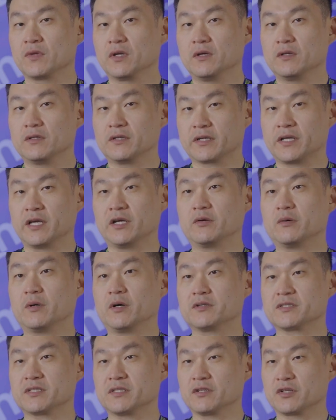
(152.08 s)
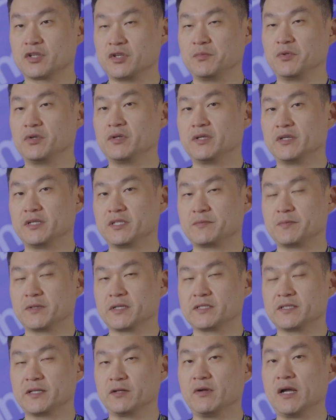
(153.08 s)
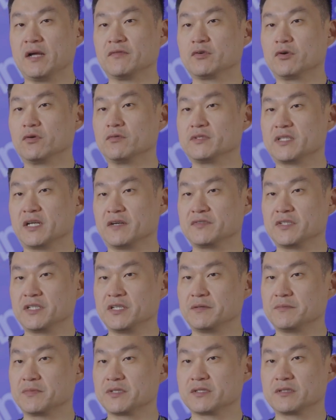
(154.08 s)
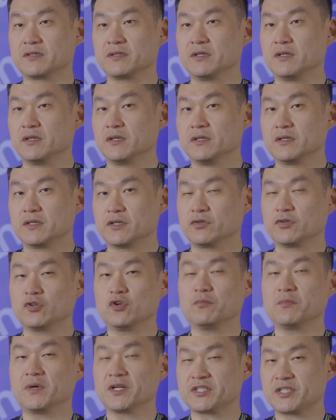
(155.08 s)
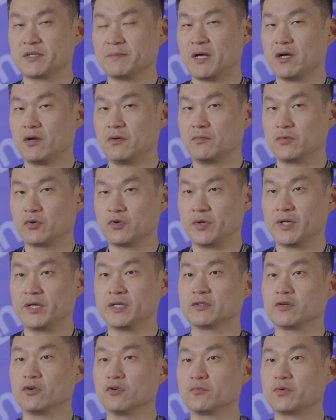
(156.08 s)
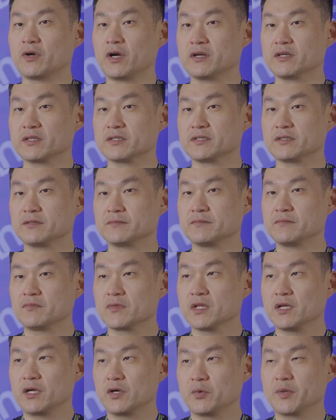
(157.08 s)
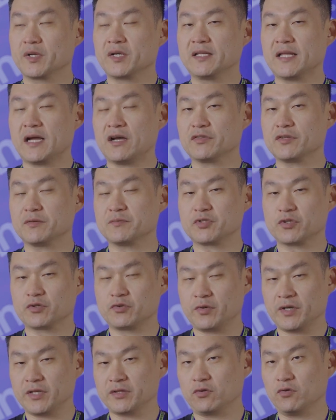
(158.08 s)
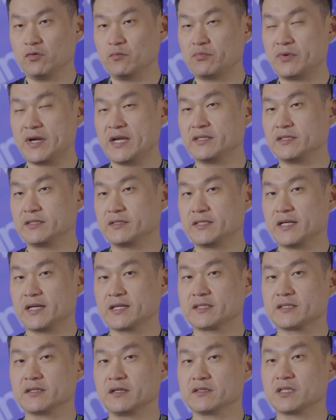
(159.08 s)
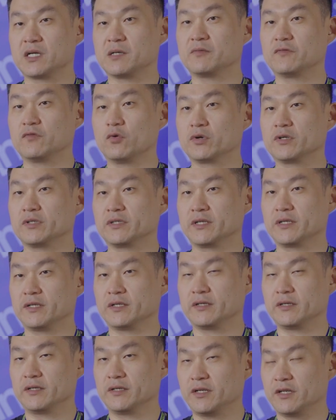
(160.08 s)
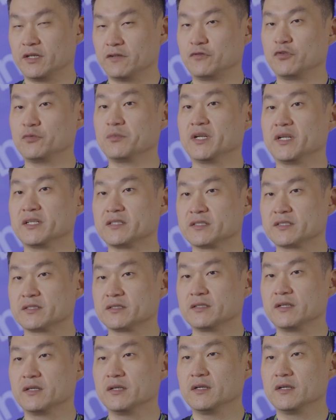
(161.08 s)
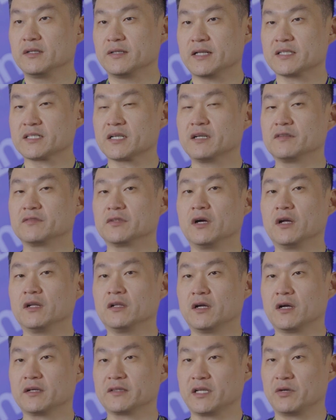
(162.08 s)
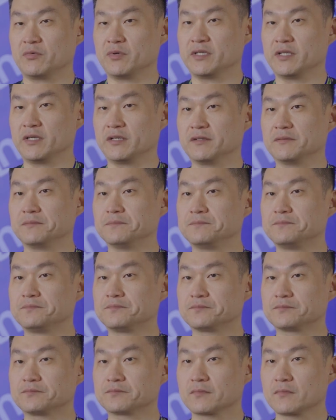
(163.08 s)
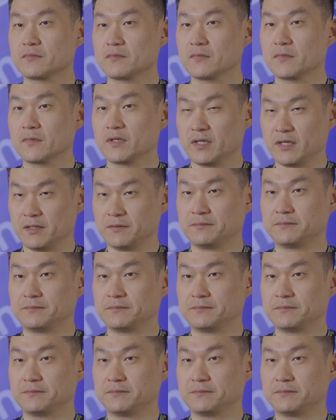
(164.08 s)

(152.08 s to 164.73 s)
the KOLs and the communities, because they don't have their own dev teams. They don't know much about creating their own products. And we allow them to create their own branded DEX on top of Orderly in a few minutes. That's kind of the unlock that we did. Yeah.